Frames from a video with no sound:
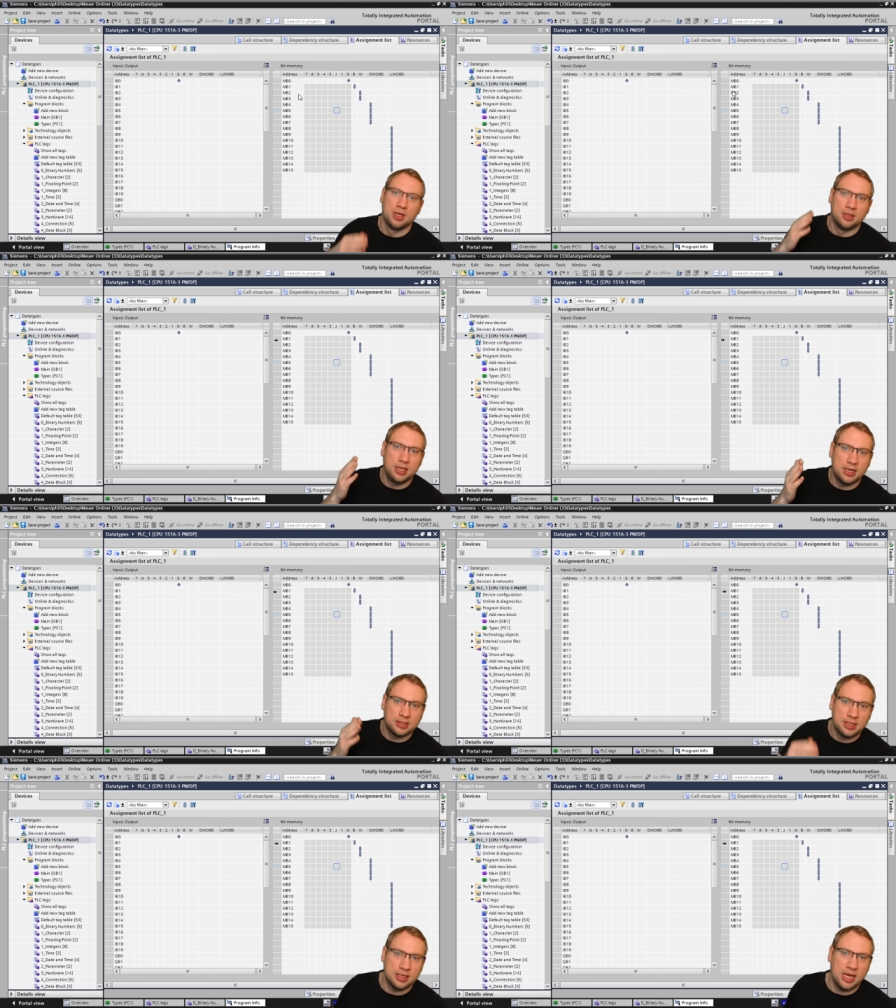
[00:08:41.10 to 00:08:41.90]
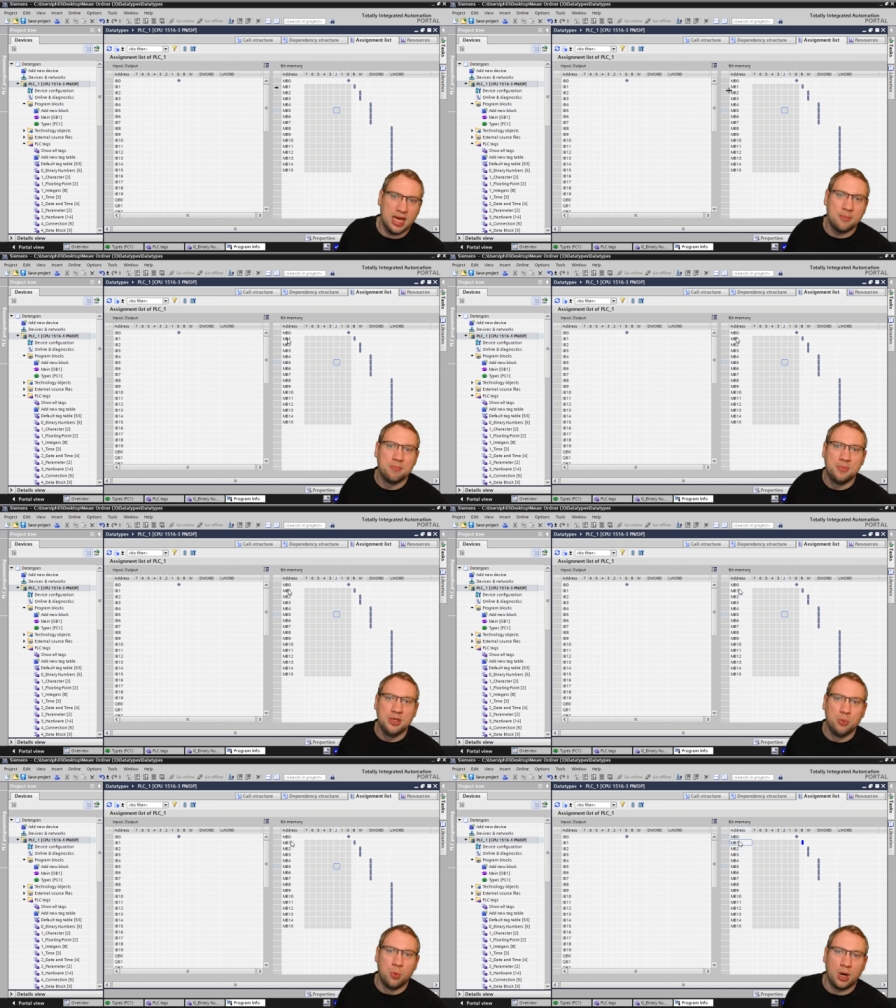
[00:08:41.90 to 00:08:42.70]
Then I said M B
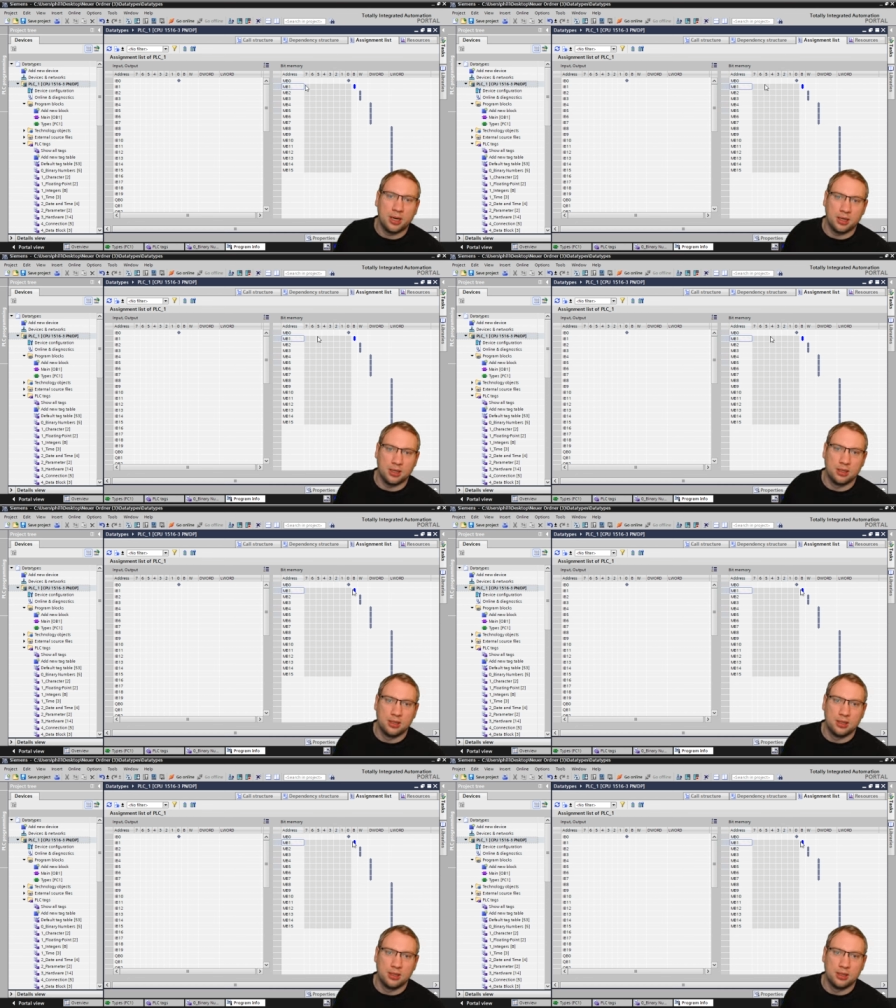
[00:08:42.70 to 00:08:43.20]
one.